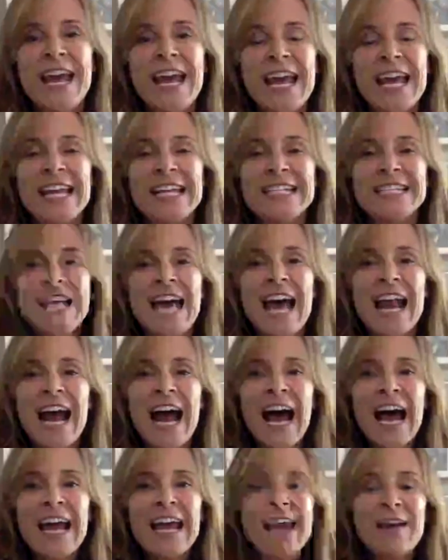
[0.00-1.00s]
is that
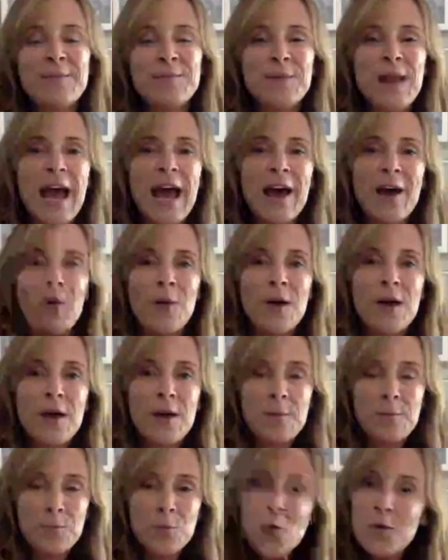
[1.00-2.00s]
I am now
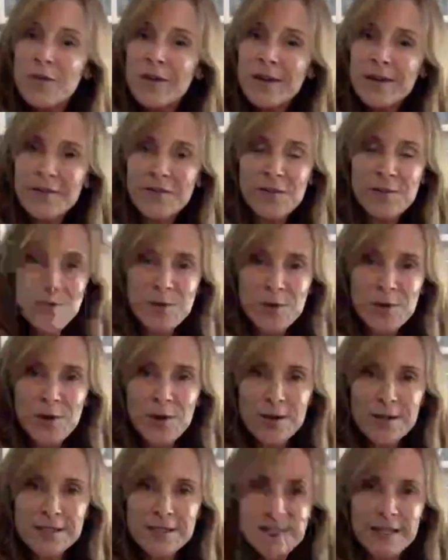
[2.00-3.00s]
moving from New
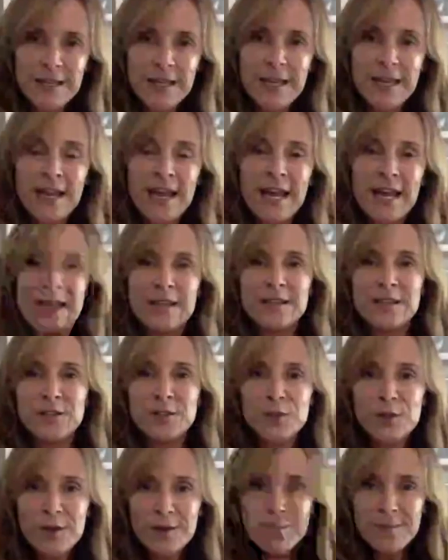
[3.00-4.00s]
York City to
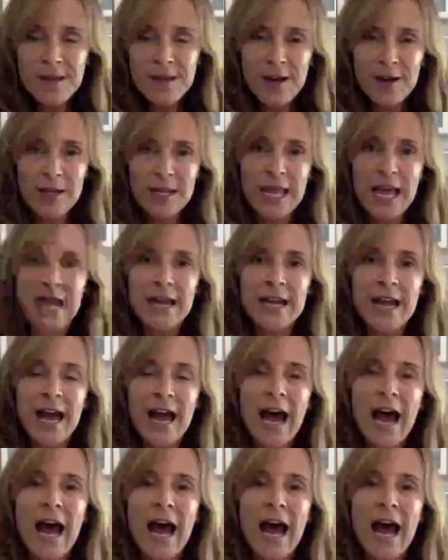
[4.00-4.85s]
Durham, Carolina.